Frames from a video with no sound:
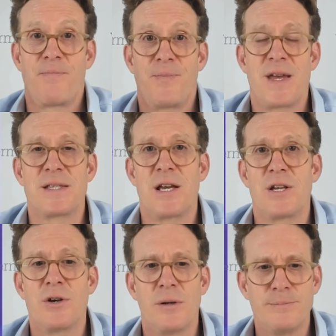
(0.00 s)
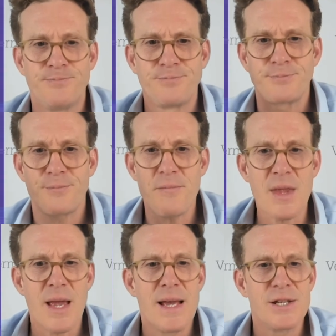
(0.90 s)
that's how you do it.
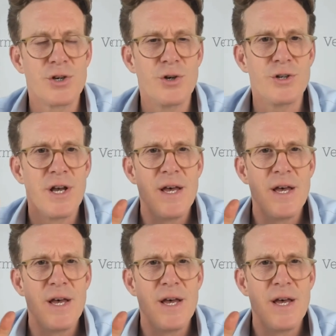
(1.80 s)
It's good.